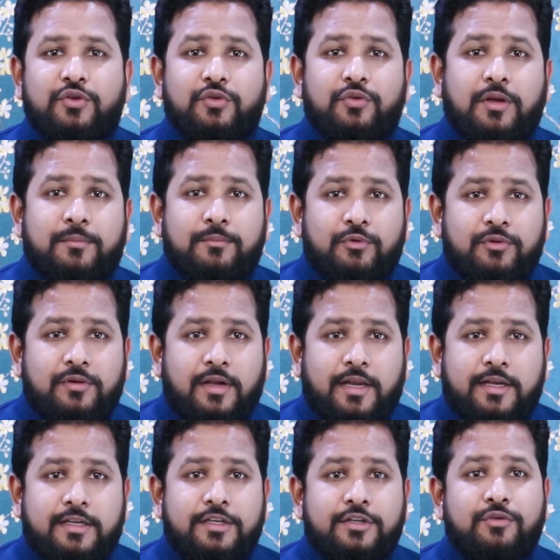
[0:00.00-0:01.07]
You are more
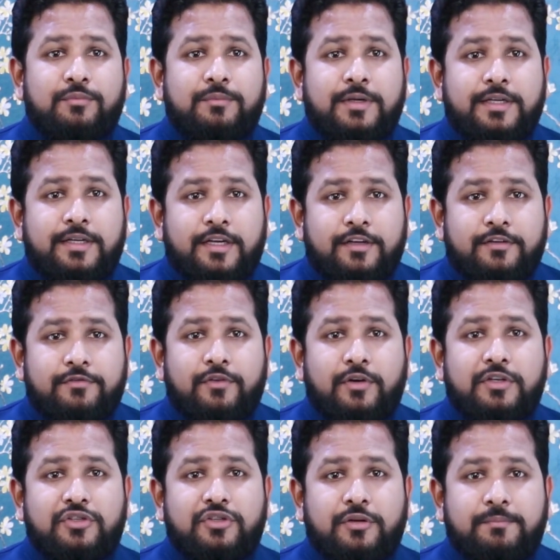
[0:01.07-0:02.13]
likely to meet
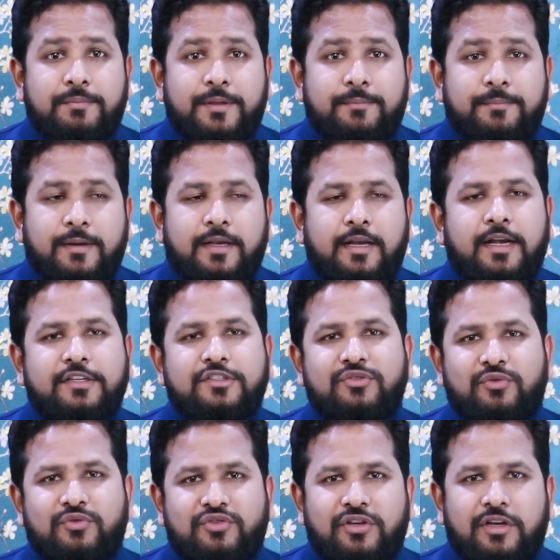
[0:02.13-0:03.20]
influential people at
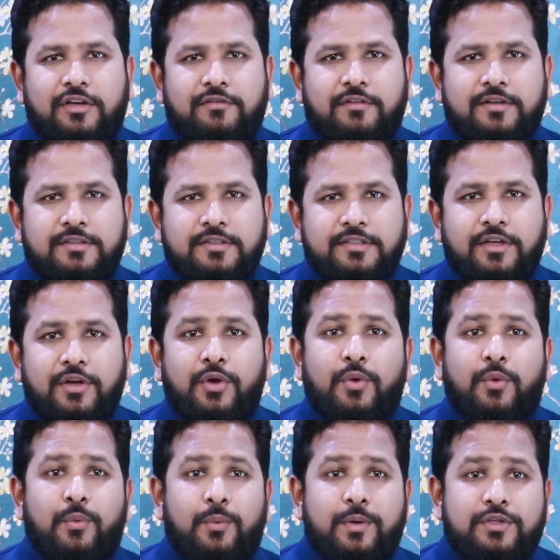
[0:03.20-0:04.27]
social events,
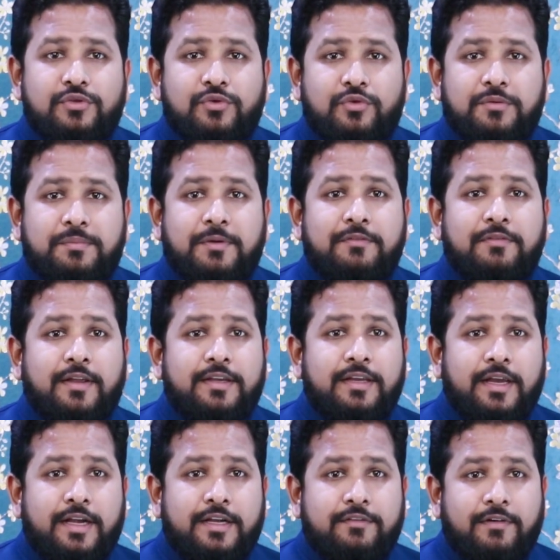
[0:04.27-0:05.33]
which could be
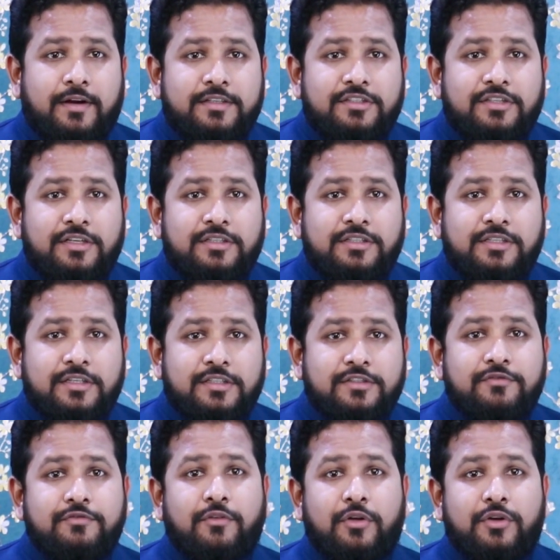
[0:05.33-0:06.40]
very
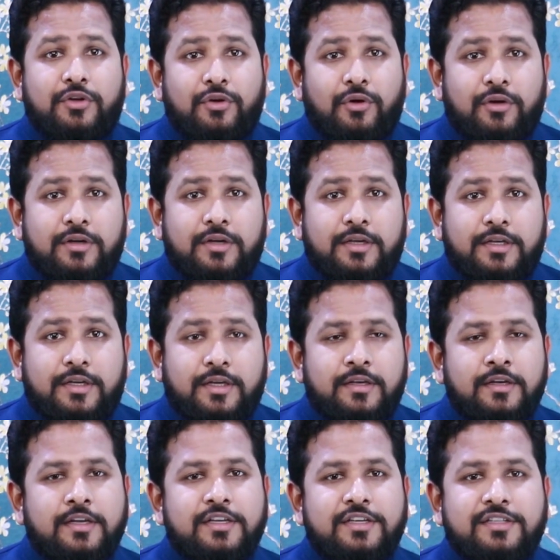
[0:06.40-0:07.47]
advantageous for your career
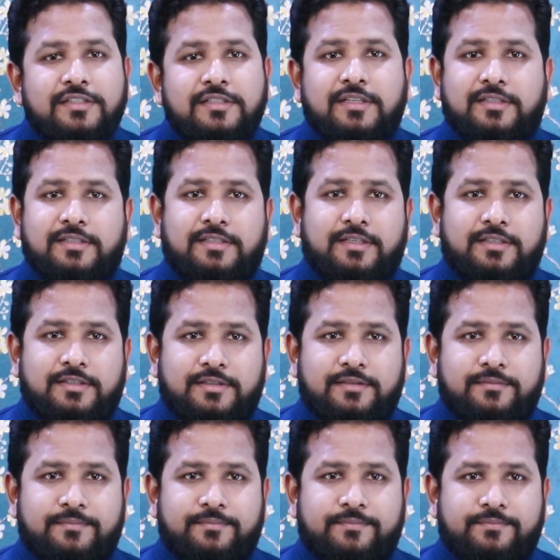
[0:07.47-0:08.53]
success.
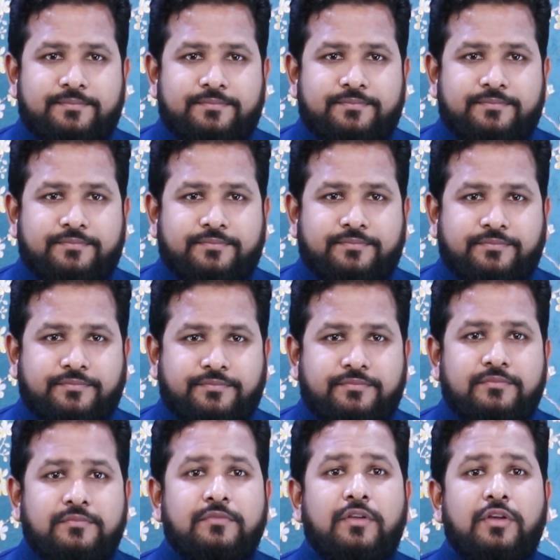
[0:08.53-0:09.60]

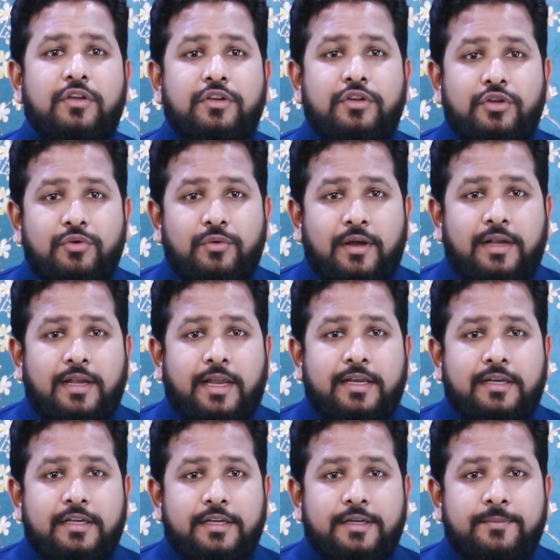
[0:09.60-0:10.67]
You are
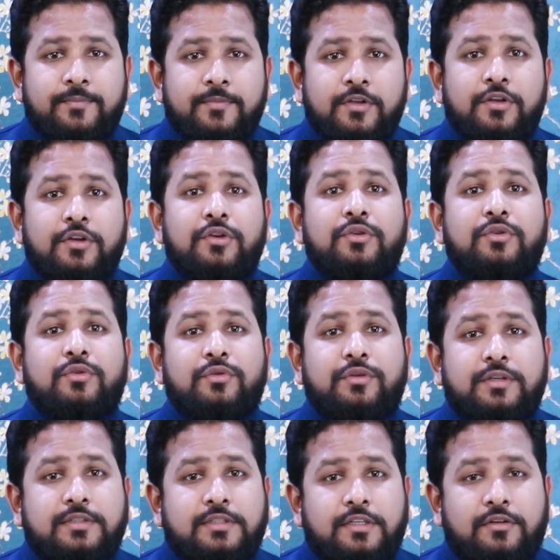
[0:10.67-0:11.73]
likely to
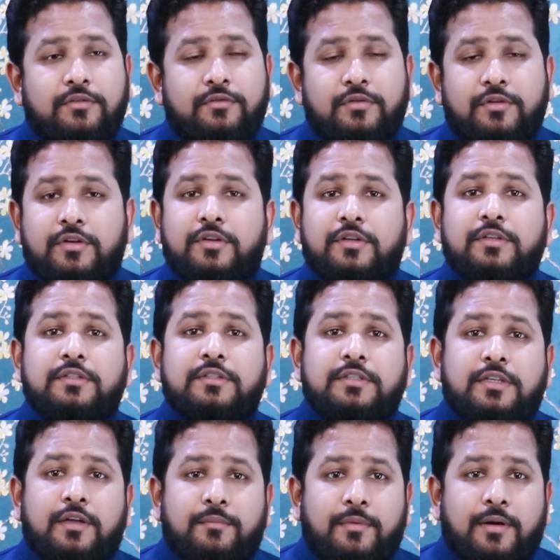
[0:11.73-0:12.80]
receive
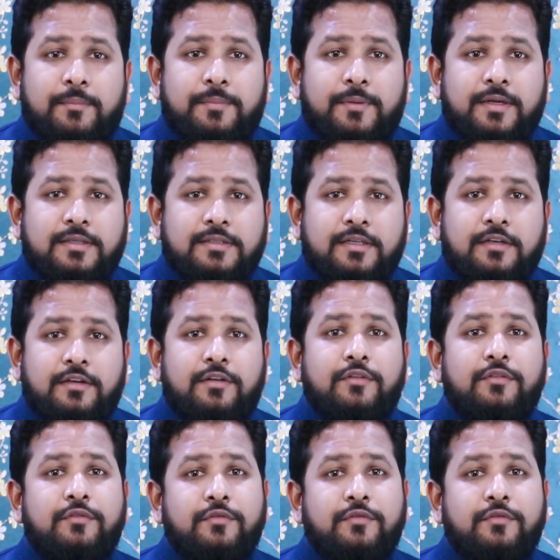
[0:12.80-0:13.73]
some appraisal